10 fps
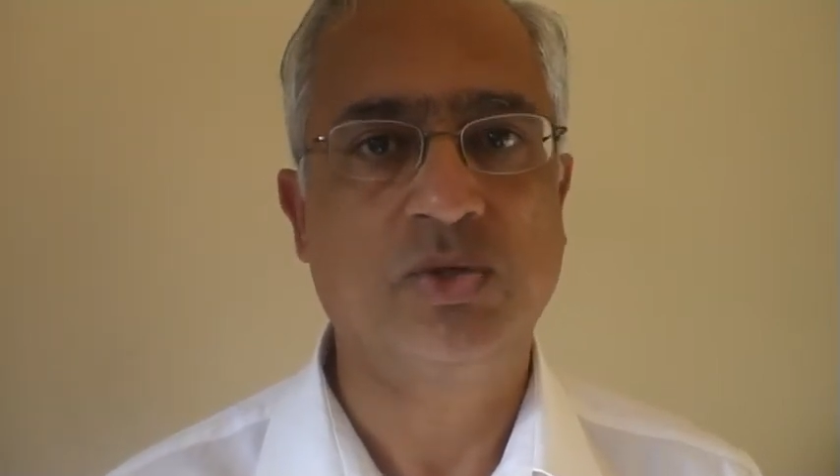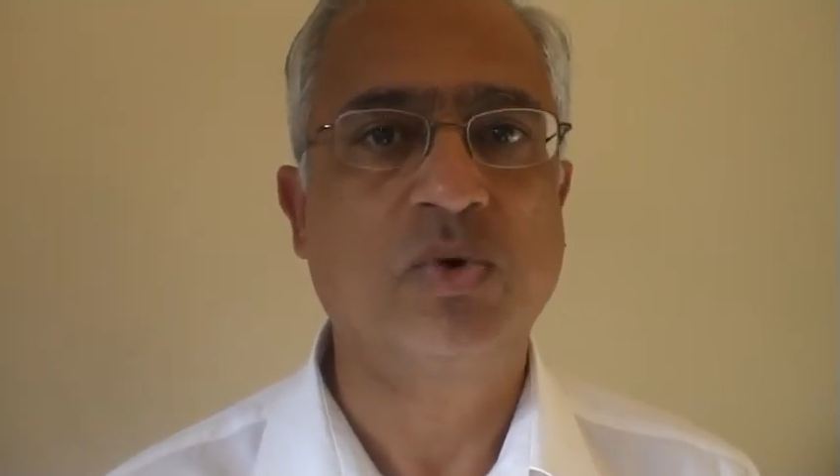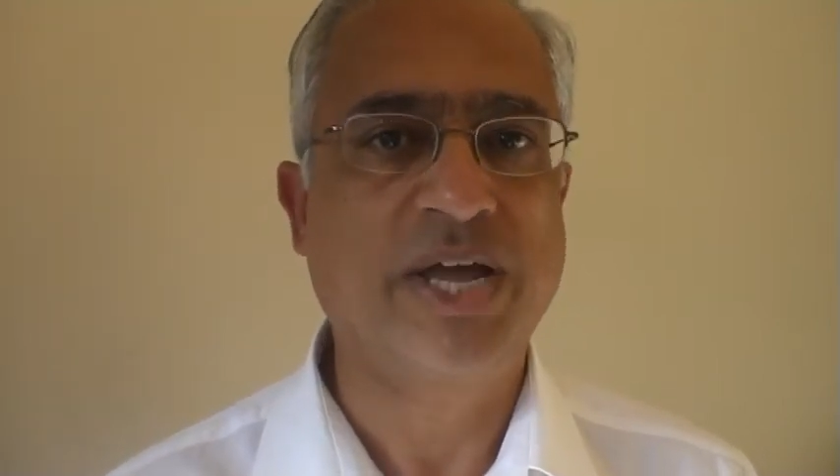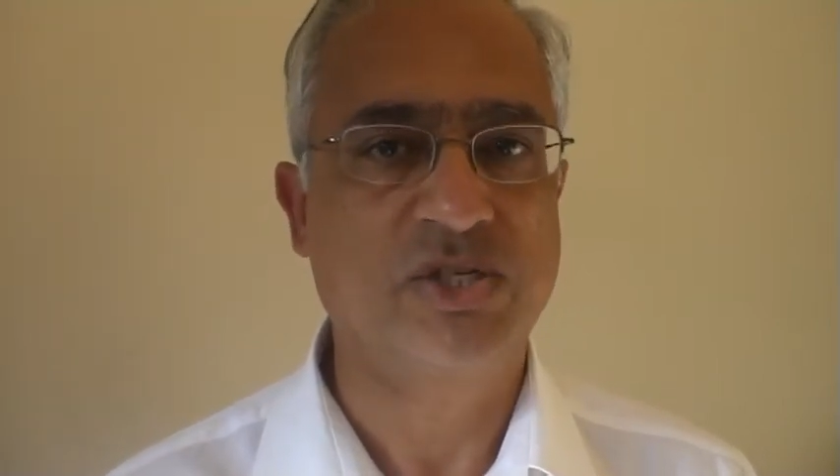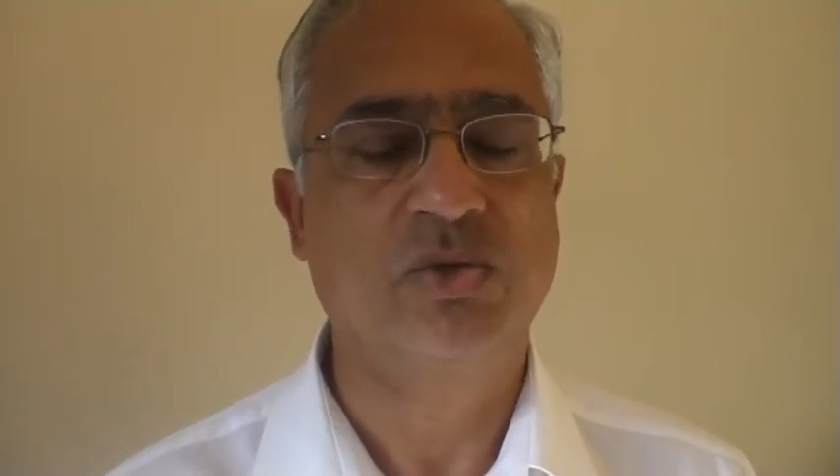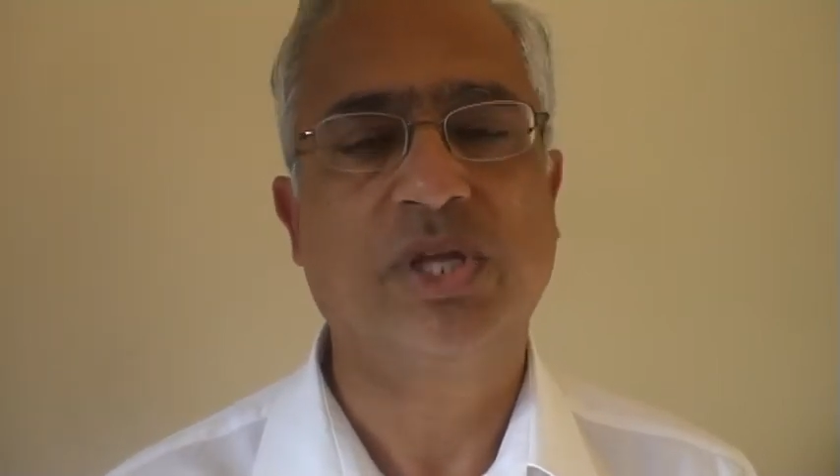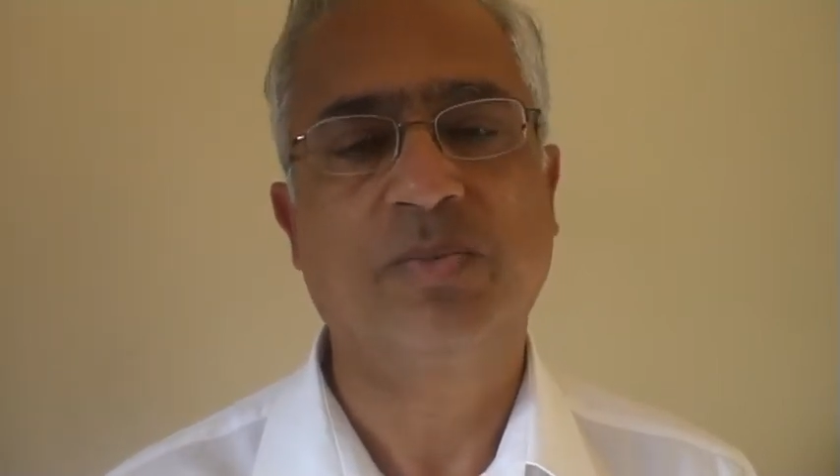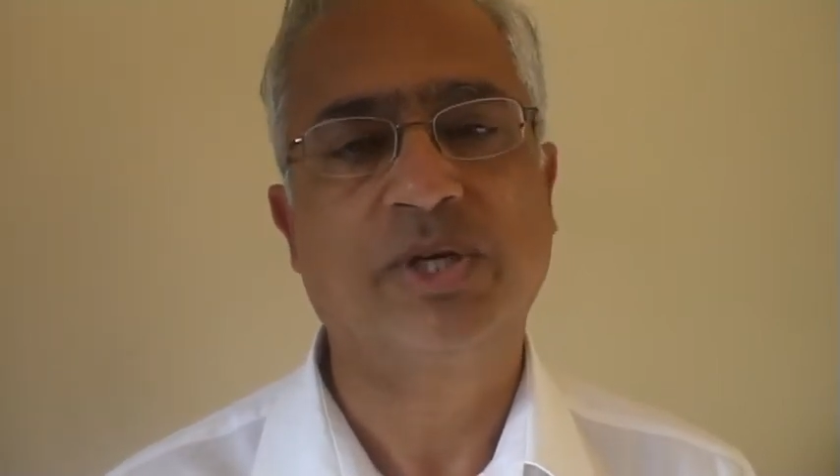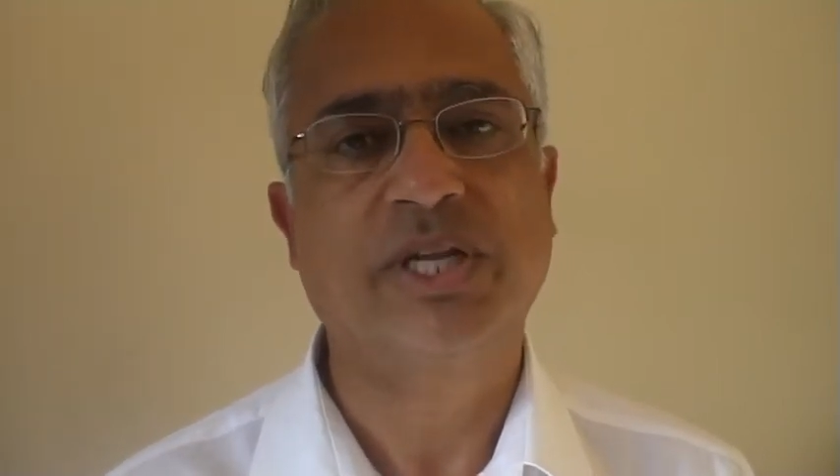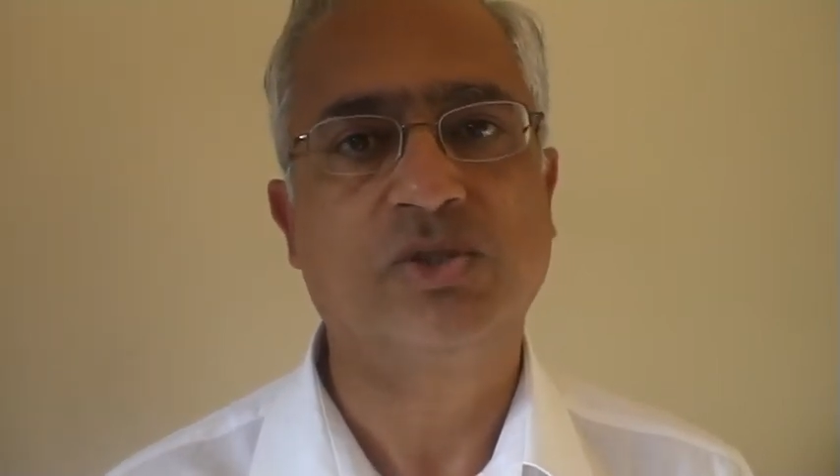to rise to
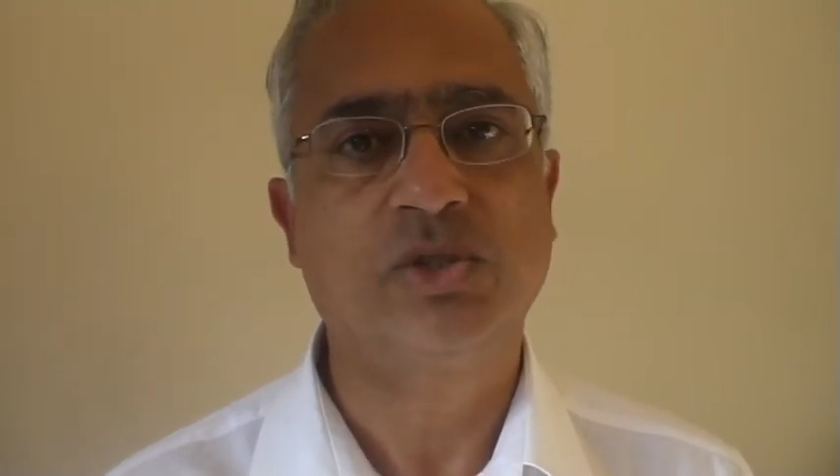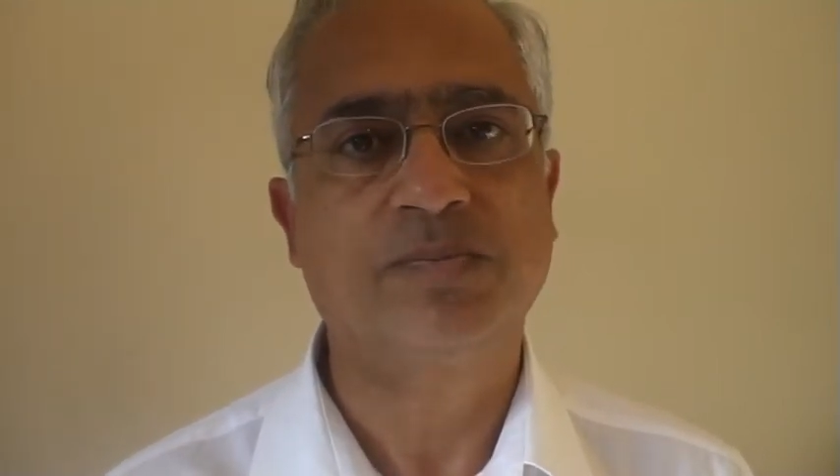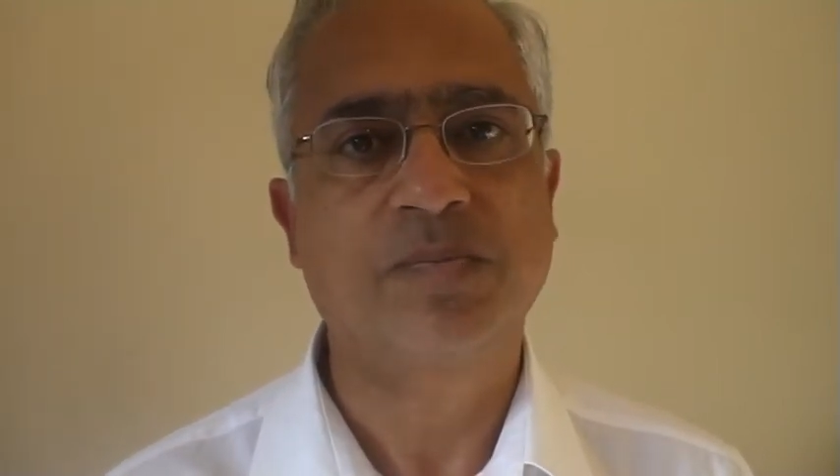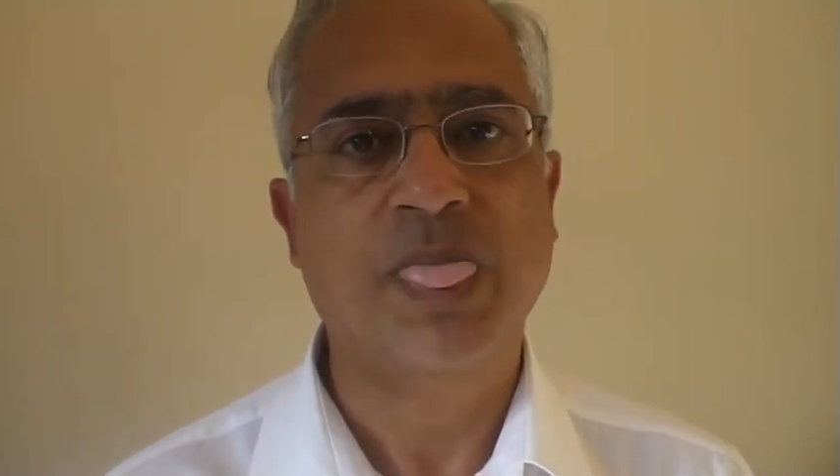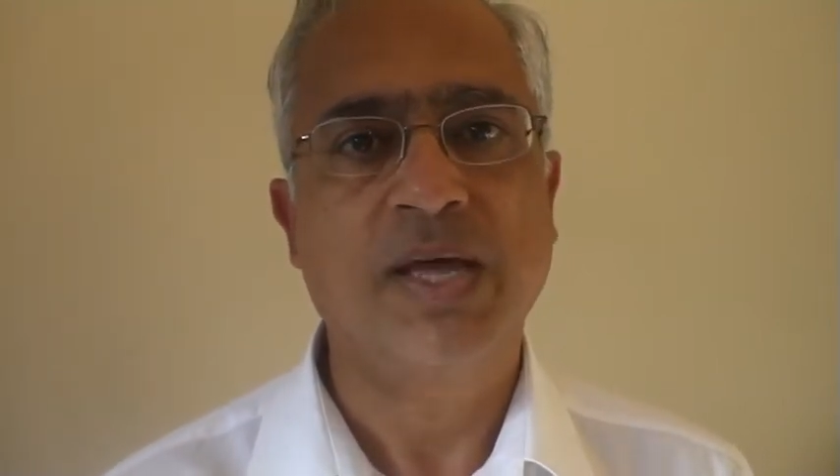their potential.